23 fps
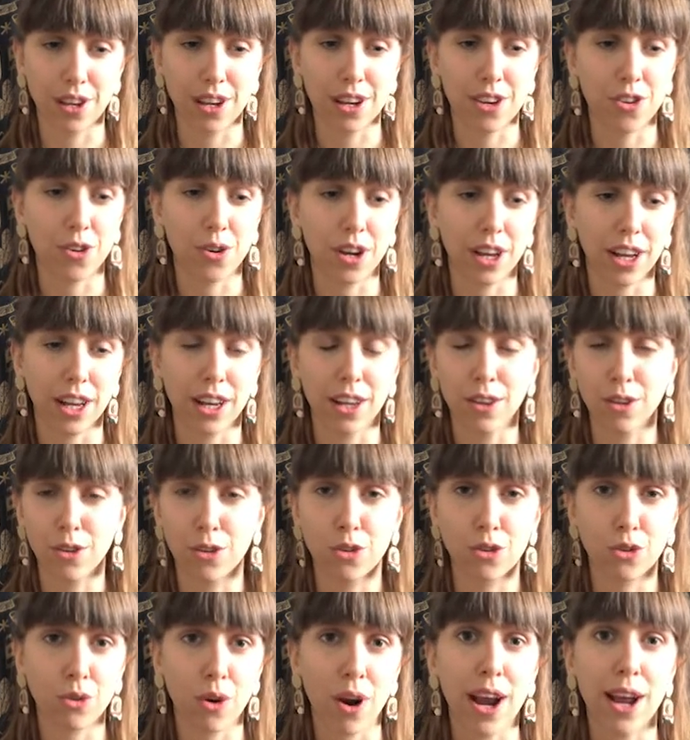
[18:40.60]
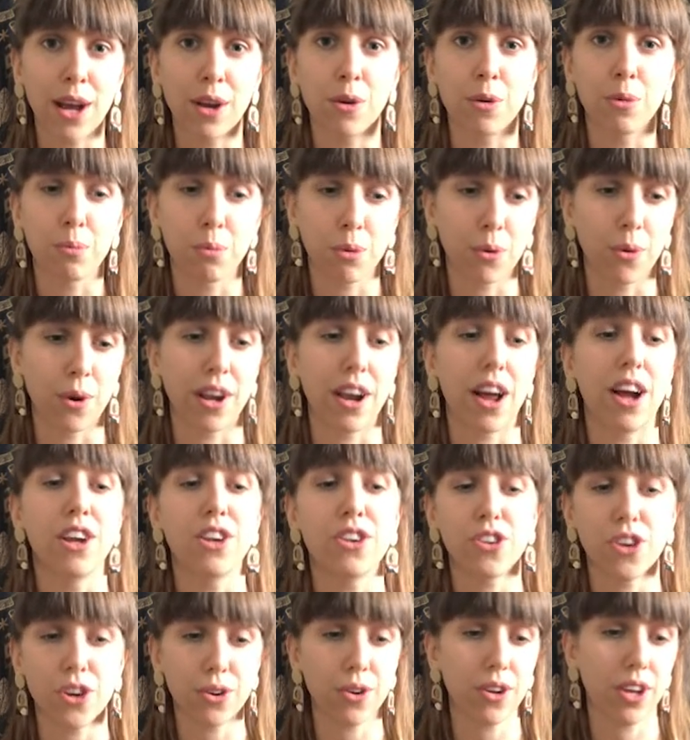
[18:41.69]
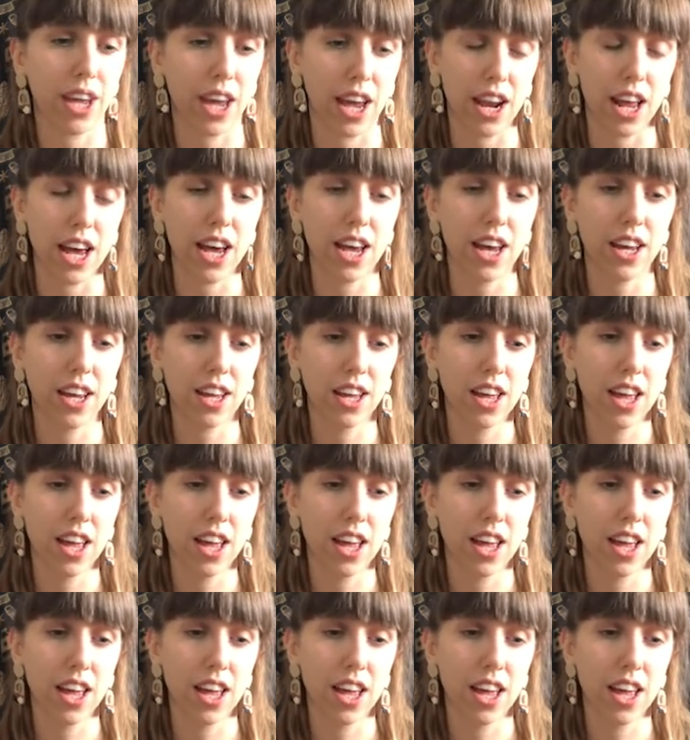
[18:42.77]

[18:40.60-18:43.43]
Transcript: into like a little triangle point. I don't get it.